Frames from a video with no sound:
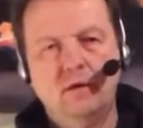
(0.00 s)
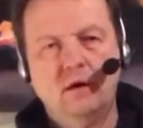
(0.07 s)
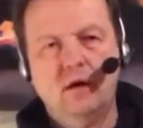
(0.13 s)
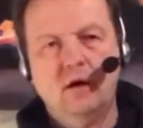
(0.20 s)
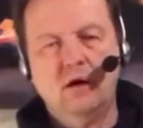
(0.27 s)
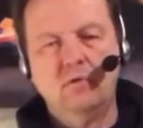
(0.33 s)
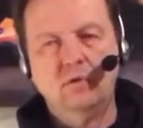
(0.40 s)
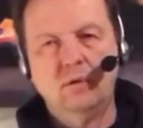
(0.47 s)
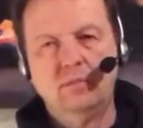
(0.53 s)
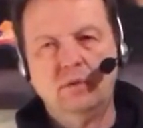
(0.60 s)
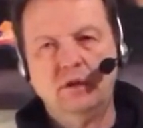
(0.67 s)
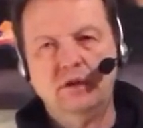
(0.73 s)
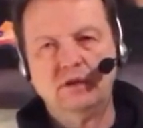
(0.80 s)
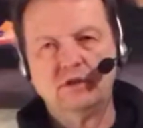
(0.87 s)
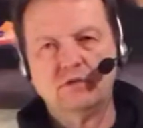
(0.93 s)

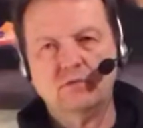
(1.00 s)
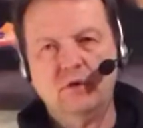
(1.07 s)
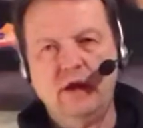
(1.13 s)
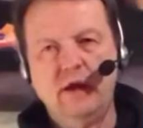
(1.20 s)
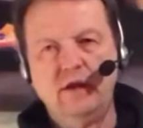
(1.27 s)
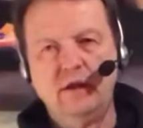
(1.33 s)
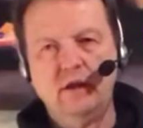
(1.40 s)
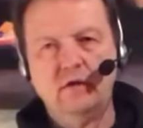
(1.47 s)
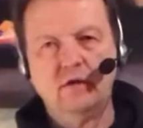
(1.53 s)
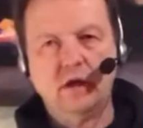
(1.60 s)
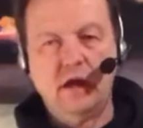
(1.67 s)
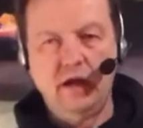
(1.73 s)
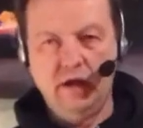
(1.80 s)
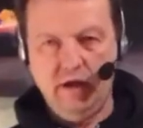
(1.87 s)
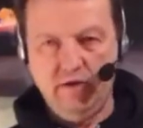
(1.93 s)
replace the radiator.
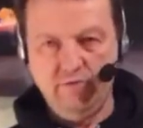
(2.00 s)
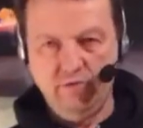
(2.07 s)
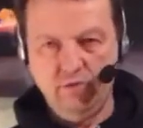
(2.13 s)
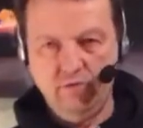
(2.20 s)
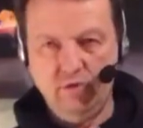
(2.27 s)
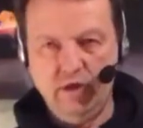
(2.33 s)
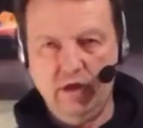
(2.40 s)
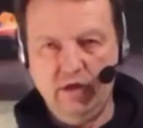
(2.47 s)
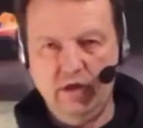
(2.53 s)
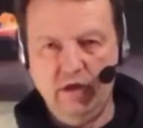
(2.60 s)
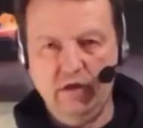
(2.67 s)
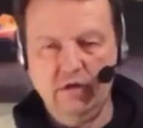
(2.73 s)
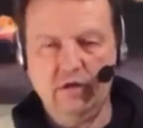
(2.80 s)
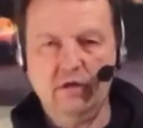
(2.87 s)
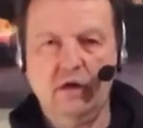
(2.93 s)
I have the
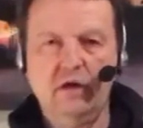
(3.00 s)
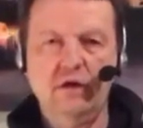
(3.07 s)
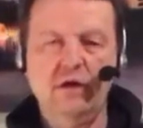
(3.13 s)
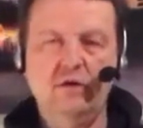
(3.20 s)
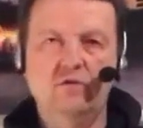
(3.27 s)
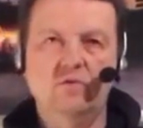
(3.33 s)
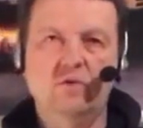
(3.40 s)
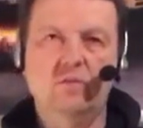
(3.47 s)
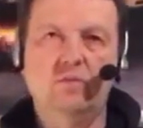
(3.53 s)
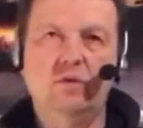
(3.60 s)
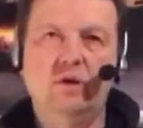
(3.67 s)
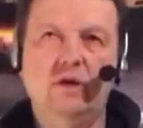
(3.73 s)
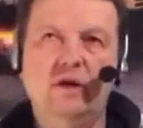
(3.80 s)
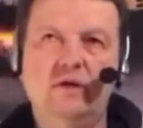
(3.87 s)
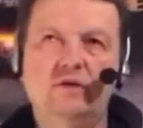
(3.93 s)
radiator. I need to
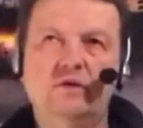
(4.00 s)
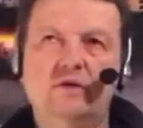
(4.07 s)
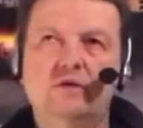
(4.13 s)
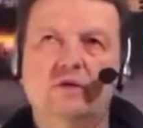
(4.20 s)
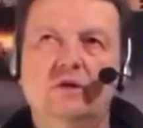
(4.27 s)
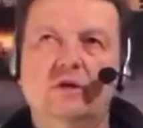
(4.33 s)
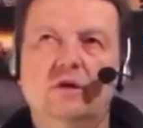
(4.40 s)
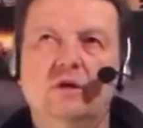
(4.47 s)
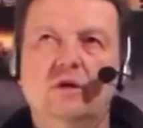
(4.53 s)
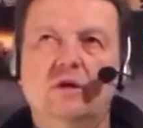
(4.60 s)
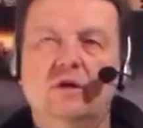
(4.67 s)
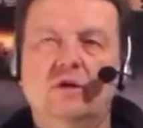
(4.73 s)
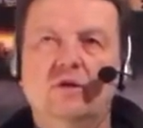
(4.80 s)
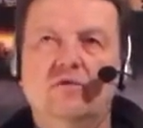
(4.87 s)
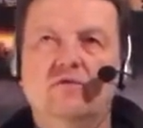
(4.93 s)
replace
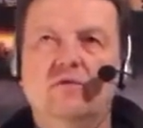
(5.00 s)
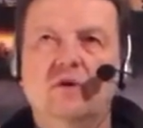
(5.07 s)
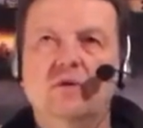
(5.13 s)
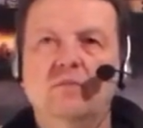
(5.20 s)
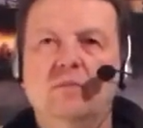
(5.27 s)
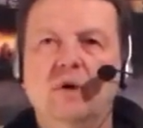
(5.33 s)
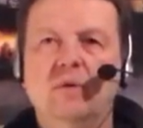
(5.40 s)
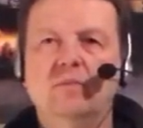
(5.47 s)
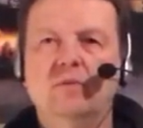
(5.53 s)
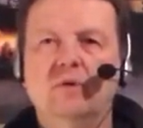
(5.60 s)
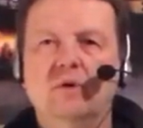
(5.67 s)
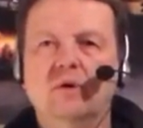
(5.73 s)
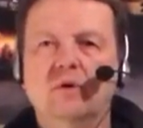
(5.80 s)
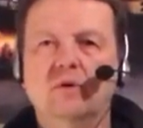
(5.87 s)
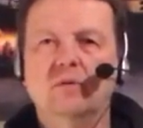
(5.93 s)
the front
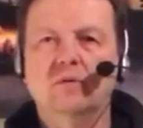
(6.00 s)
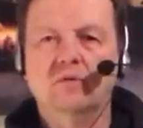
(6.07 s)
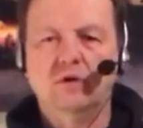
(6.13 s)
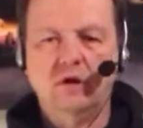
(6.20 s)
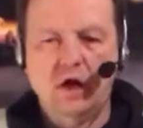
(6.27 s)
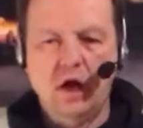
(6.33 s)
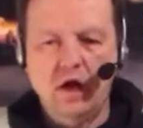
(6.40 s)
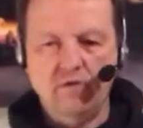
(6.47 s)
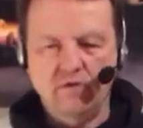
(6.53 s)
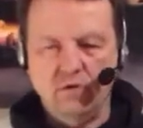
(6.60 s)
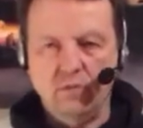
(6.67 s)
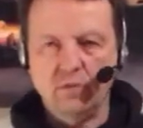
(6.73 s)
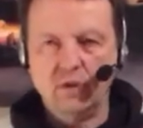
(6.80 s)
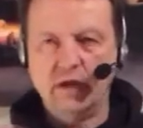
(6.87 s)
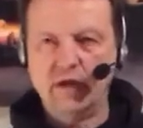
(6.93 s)
bumper cover.
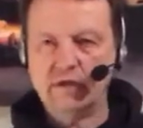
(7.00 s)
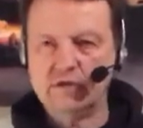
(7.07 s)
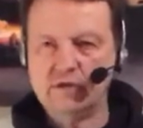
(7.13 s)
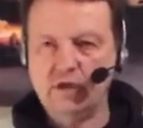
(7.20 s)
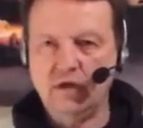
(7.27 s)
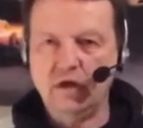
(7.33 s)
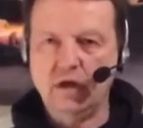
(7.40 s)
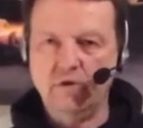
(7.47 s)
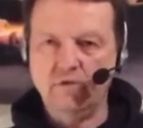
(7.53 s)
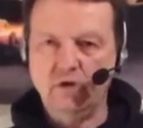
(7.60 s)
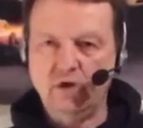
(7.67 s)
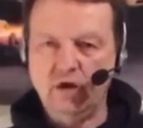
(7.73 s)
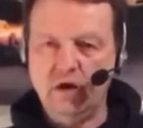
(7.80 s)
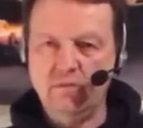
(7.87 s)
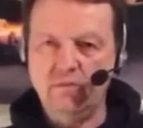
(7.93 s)
Plastic cover
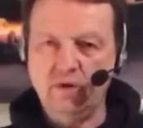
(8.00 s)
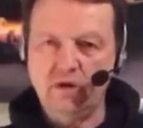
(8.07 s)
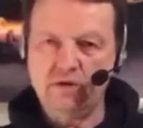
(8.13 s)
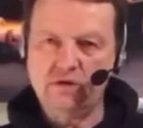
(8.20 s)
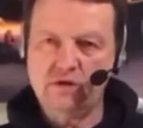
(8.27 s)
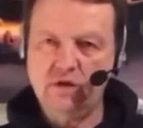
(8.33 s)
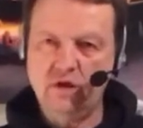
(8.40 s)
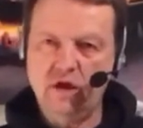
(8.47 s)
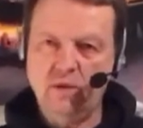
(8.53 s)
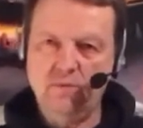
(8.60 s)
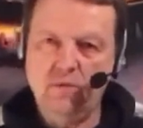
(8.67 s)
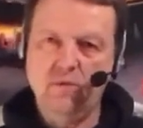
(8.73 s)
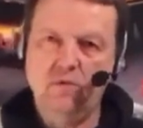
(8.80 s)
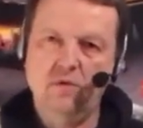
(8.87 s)
got busted up